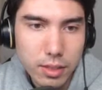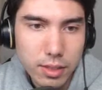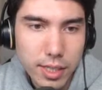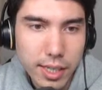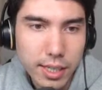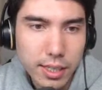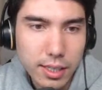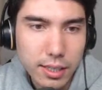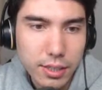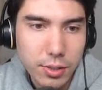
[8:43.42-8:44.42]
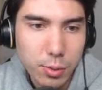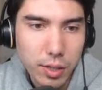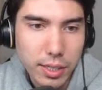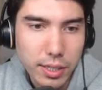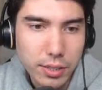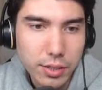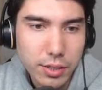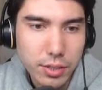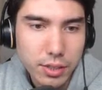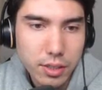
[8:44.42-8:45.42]
Taking here twice.
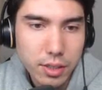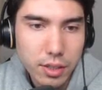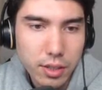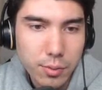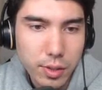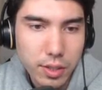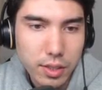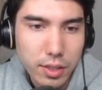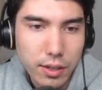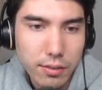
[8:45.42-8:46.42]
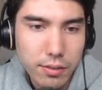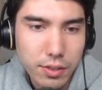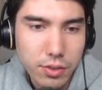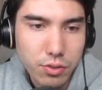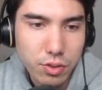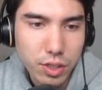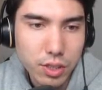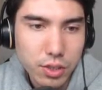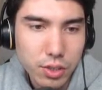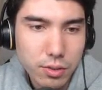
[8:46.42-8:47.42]
We have this rook
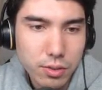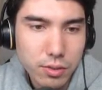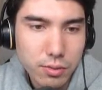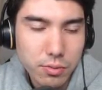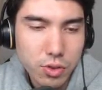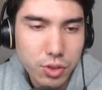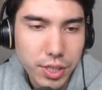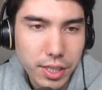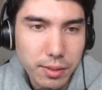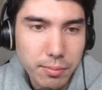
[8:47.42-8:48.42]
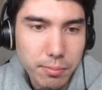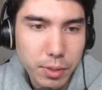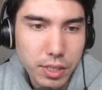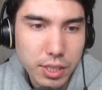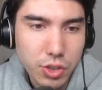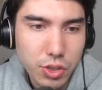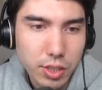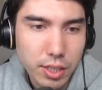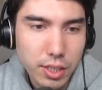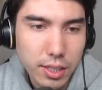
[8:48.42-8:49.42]
trade
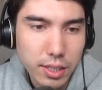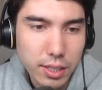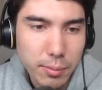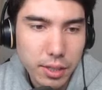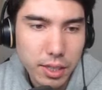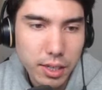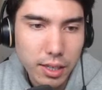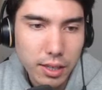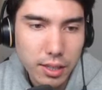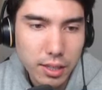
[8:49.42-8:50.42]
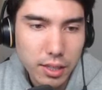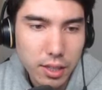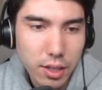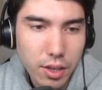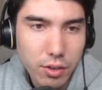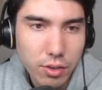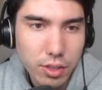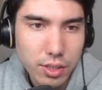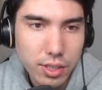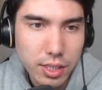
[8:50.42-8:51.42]
potentially coming in. I think rook
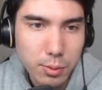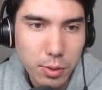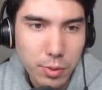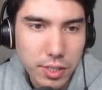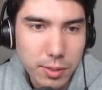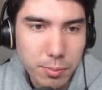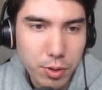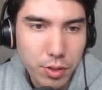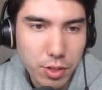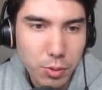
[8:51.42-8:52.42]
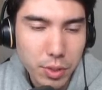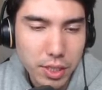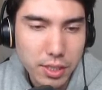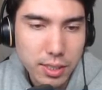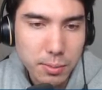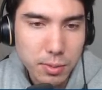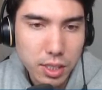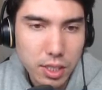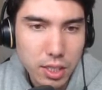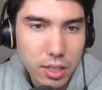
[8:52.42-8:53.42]
to C1 with tempo on the queen seems
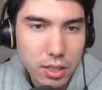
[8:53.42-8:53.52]
good.